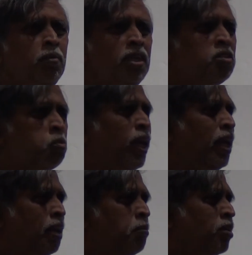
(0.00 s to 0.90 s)
be just
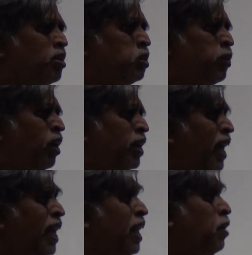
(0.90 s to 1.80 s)
waning because we were not
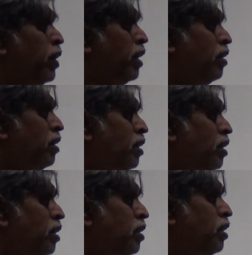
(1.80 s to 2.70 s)
getting anywhere.
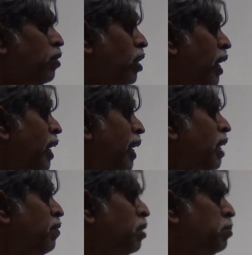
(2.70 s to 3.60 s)
You're not getting
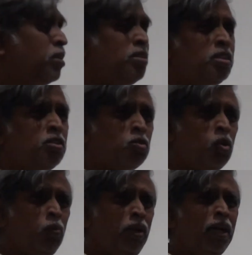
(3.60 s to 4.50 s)
anywhere because it is
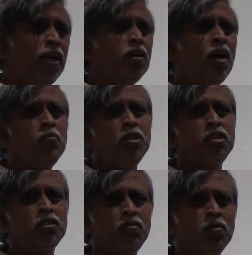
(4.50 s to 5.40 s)
so weak, and how much,
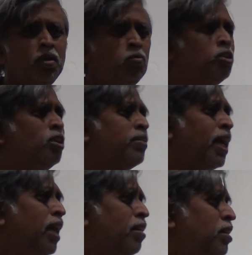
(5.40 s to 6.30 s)
and what sort of
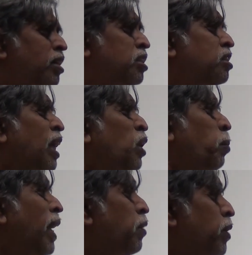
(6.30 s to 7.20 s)
characterizations can
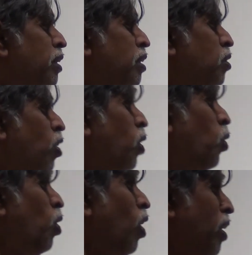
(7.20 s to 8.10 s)
you make with it? Not
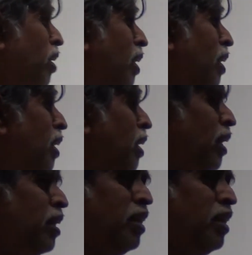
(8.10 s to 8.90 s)
all a lot. And